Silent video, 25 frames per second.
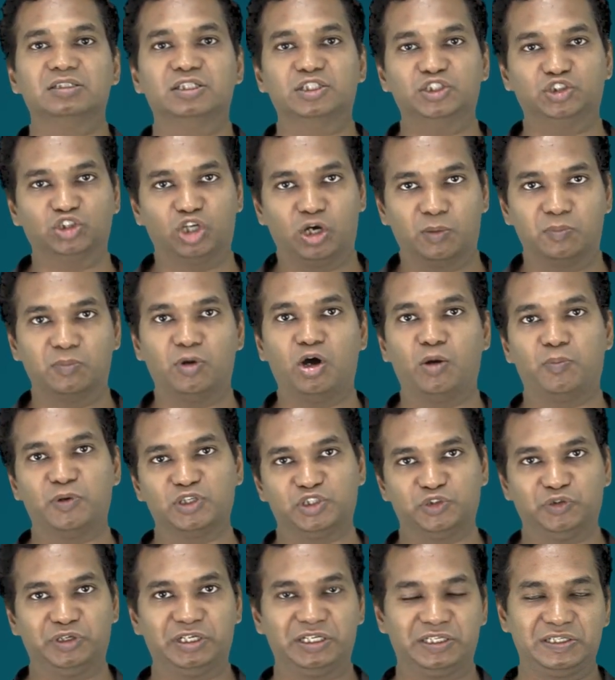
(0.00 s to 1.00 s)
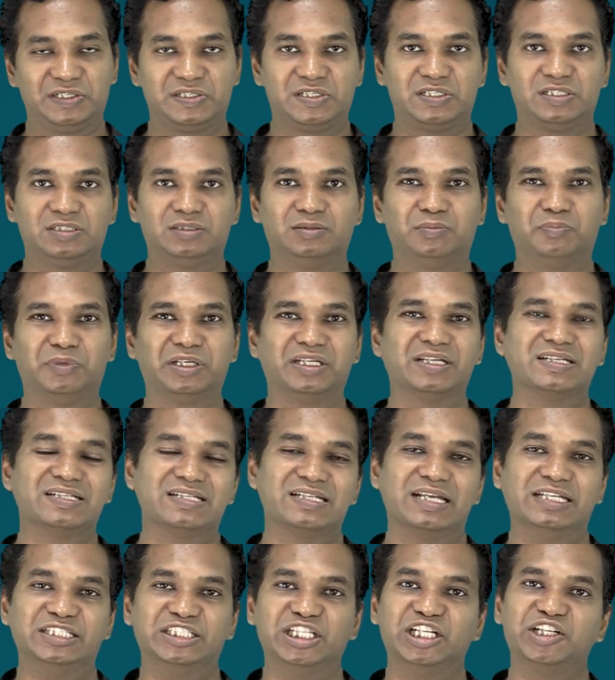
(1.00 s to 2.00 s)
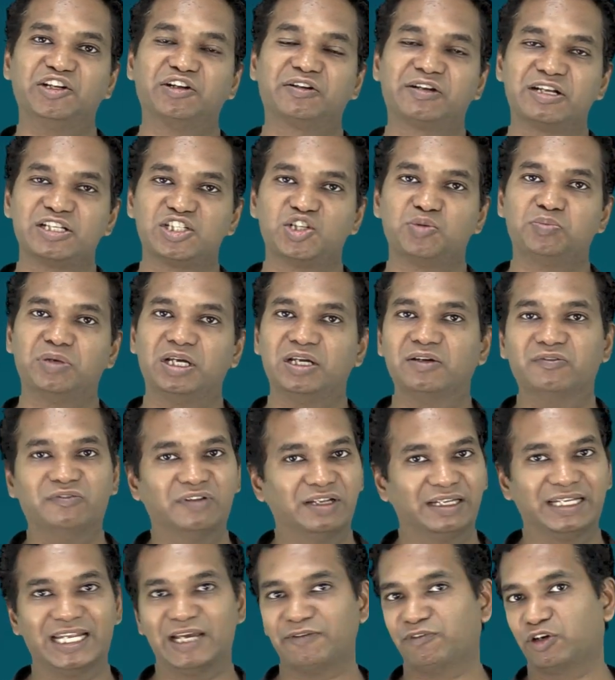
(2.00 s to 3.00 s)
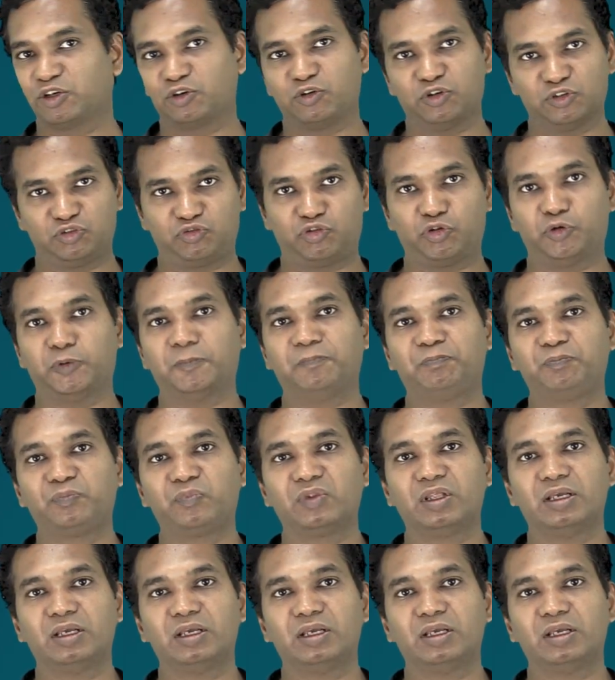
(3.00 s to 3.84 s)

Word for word: job opportunities because a generic resume will never go through.